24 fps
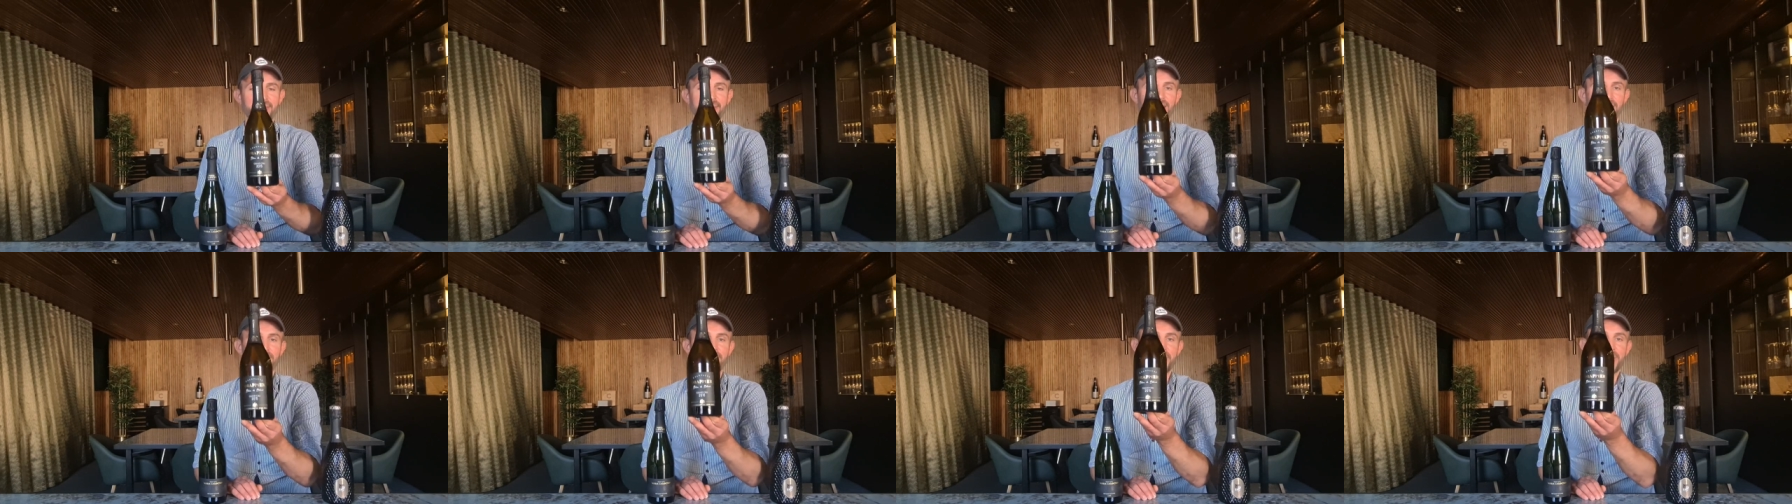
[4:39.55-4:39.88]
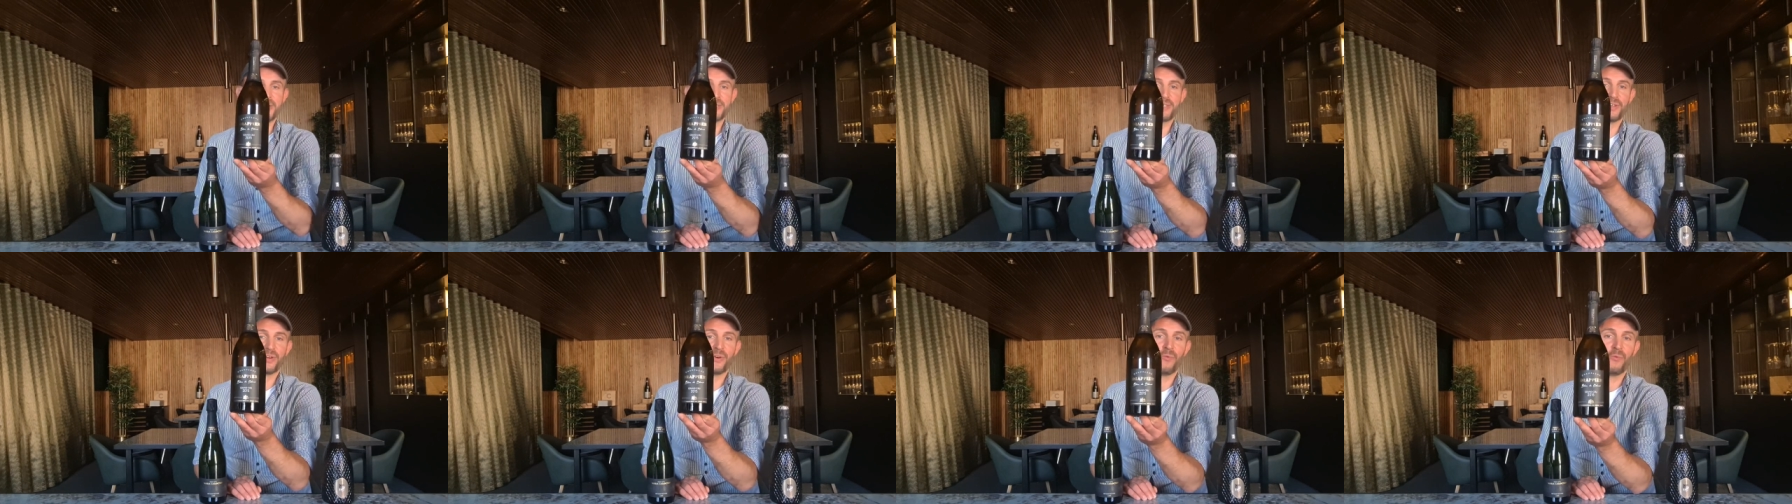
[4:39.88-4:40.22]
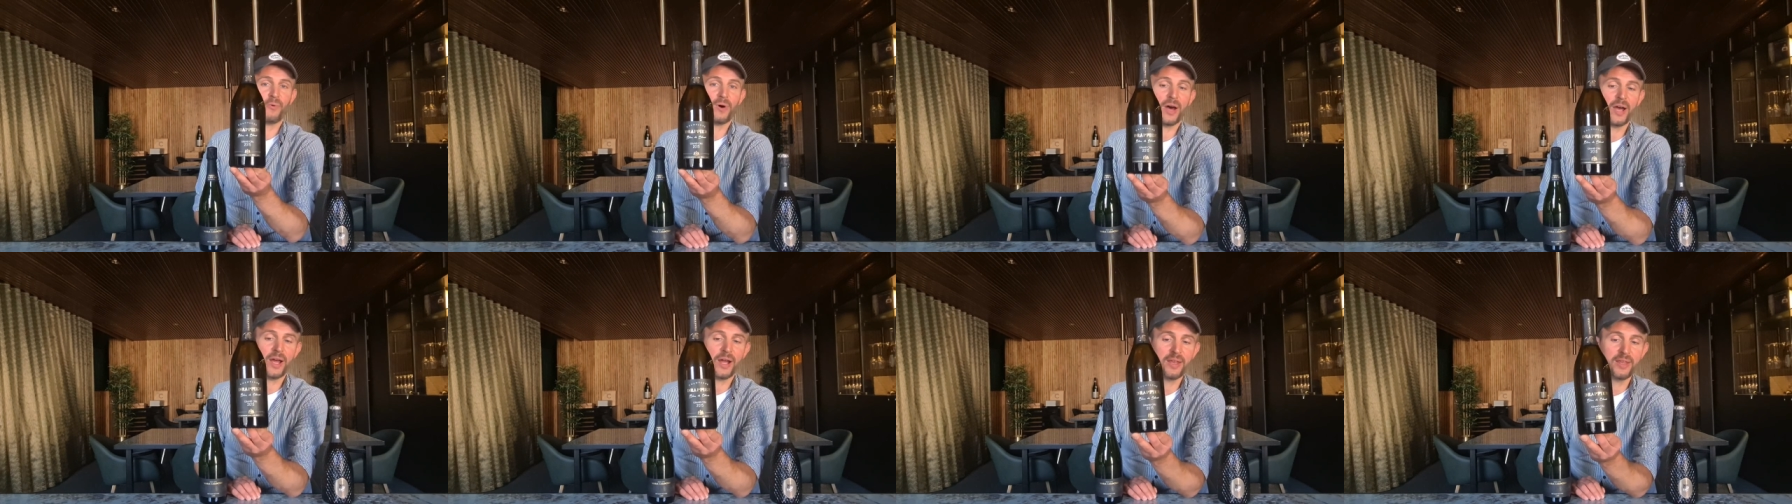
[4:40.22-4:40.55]
that means your
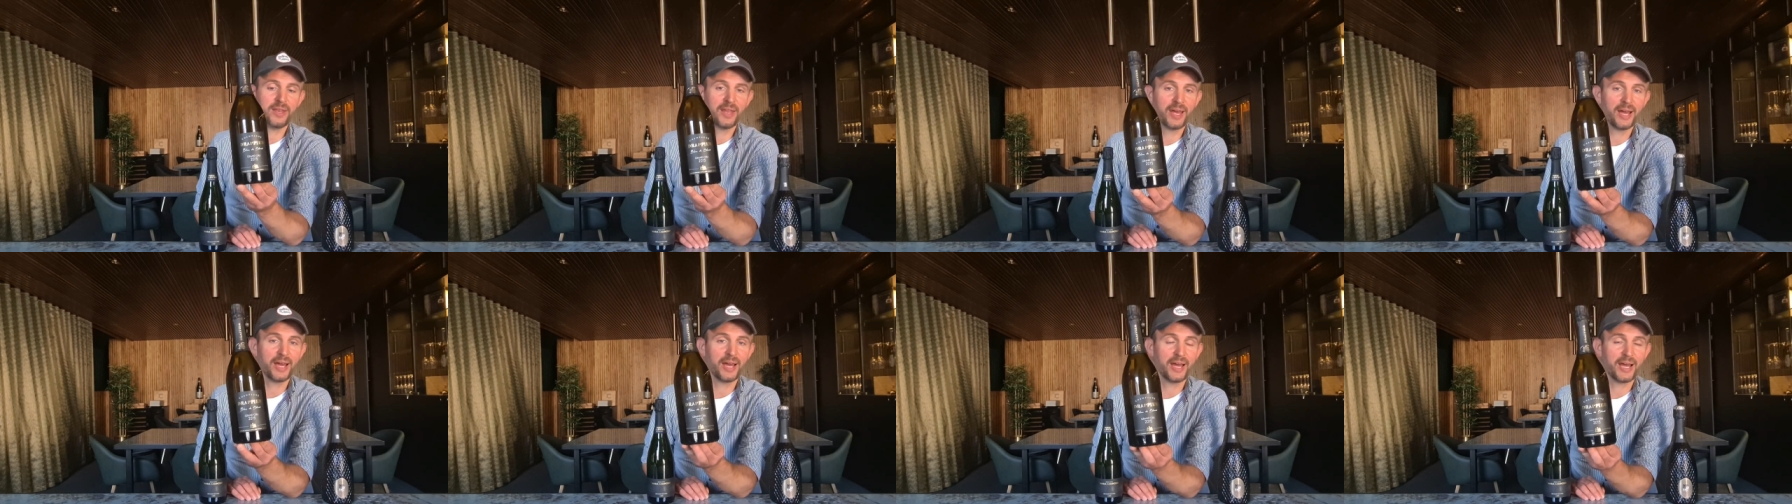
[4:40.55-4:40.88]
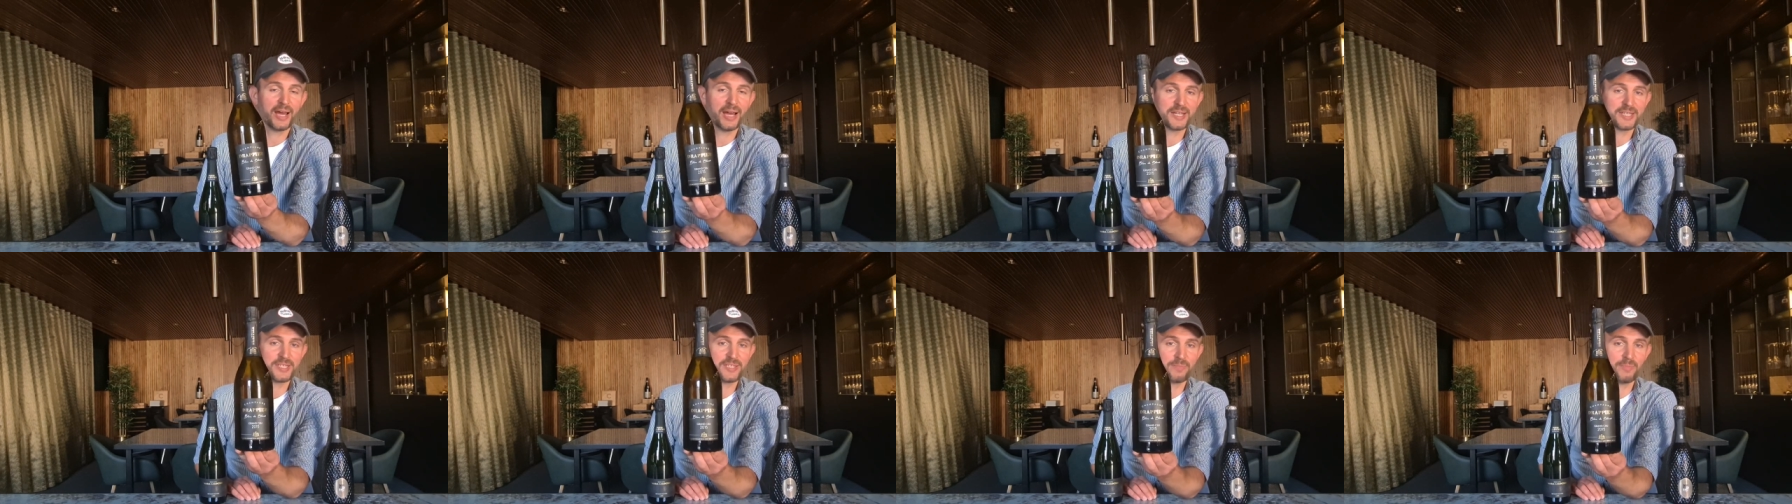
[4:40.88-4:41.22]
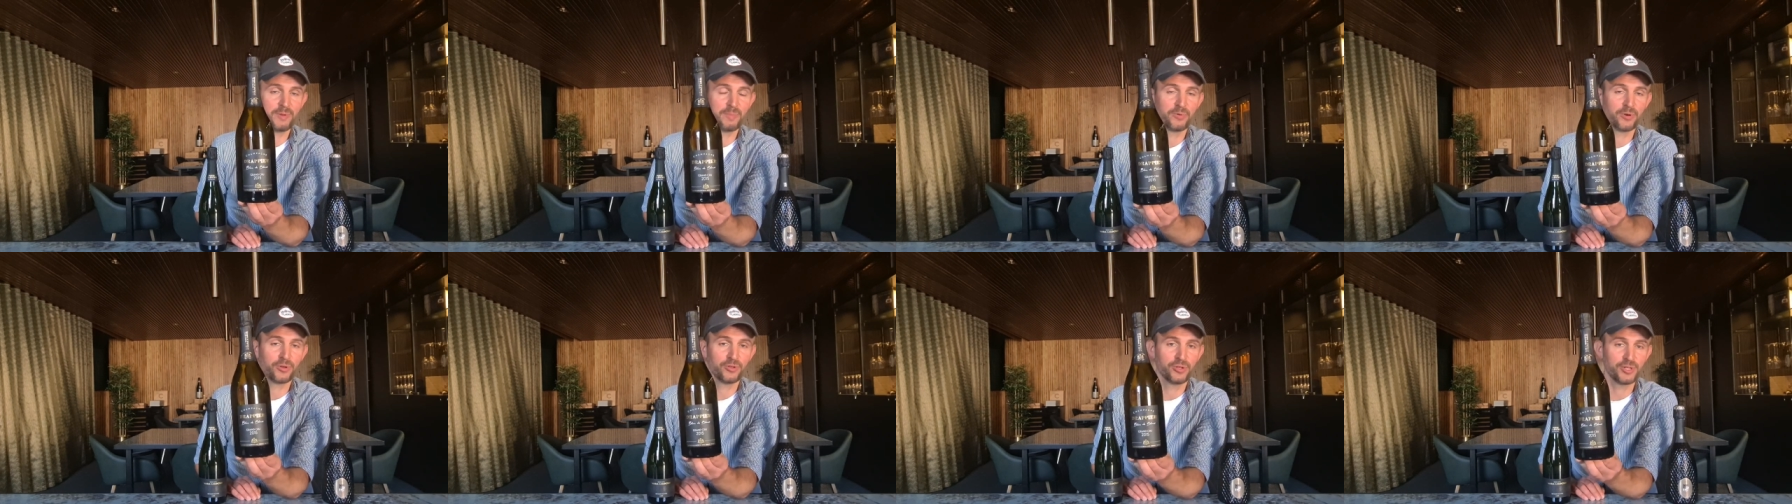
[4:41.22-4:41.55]
wine has to be
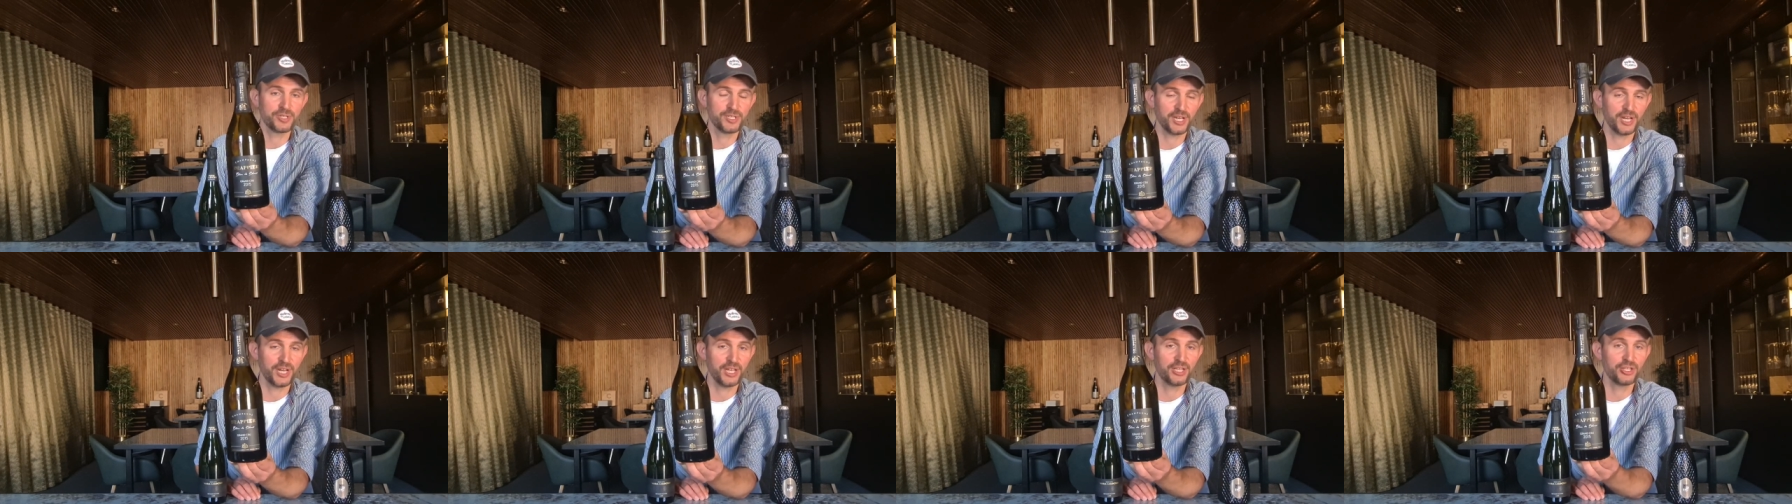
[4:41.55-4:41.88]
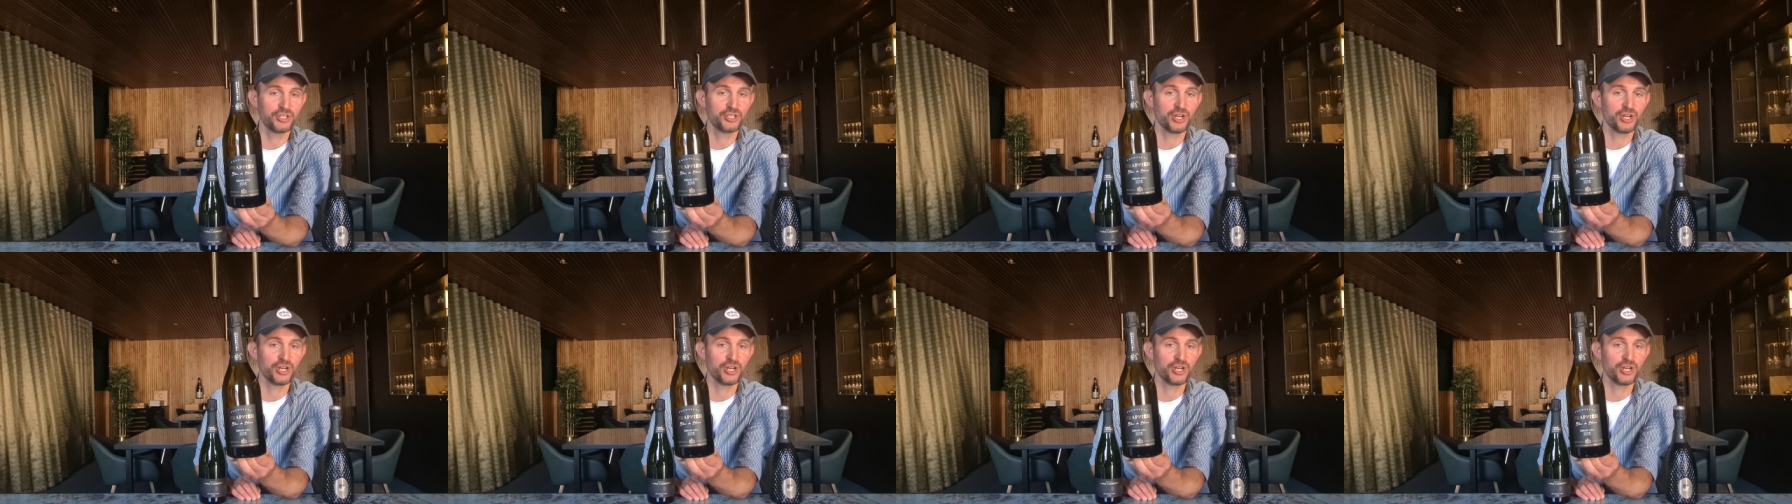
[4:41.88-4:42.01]
produced in